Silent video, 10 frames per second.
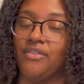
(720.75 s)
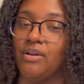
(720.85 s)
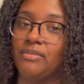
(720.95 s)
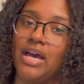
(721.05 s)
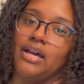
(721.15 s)
If
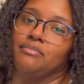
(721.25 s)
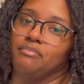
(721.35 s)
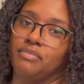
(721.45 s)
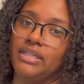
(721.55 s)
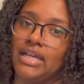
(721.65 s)
I'm
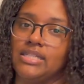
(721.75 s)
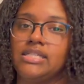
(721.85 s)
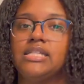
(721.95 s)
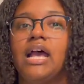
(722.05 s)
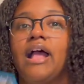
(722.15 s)
not, be nice.
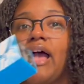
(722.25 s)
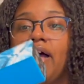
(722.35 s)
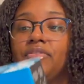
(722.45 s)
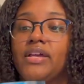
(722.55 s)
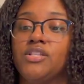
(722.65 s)

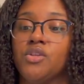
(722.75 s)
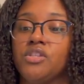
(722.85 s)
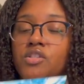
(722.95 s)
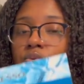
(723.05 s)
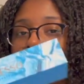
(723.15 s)
And then, so
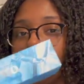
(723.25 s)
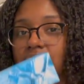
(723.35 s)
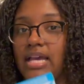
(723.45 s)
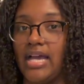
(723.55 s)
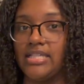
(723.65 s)
this one is
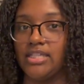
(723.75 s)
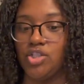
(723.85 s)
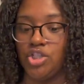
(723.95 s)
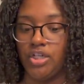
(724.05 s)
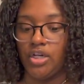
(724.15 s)
the Iced
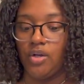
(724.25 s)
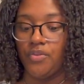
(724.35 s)
Leggero.